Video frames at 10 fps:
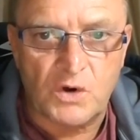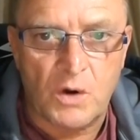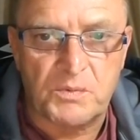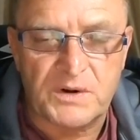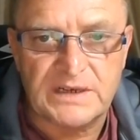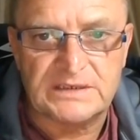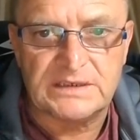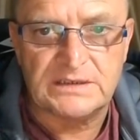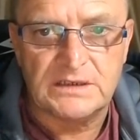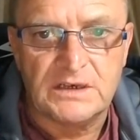
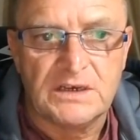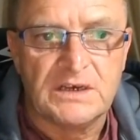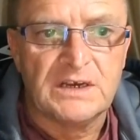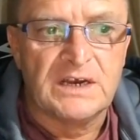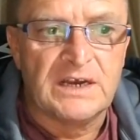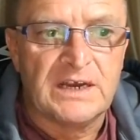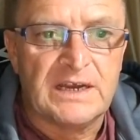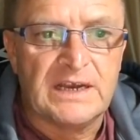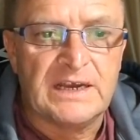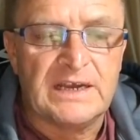operating
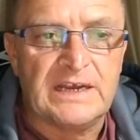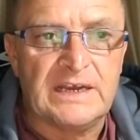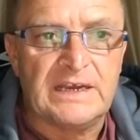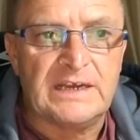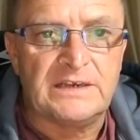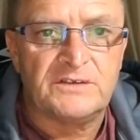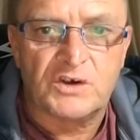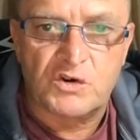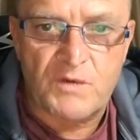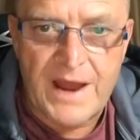in the
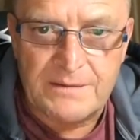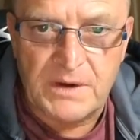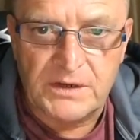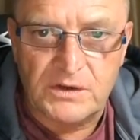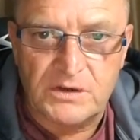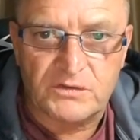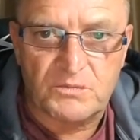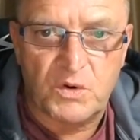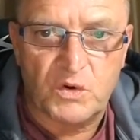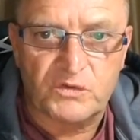correct manner as
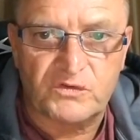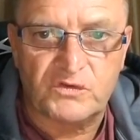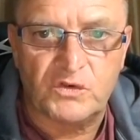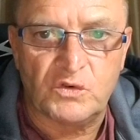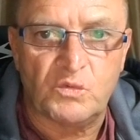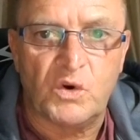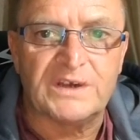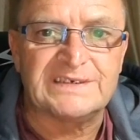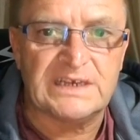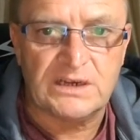opposed to what
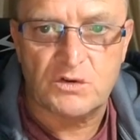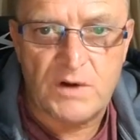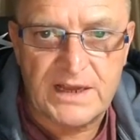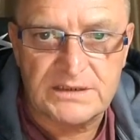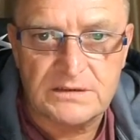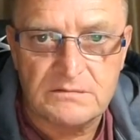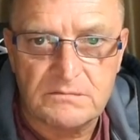is incorrect.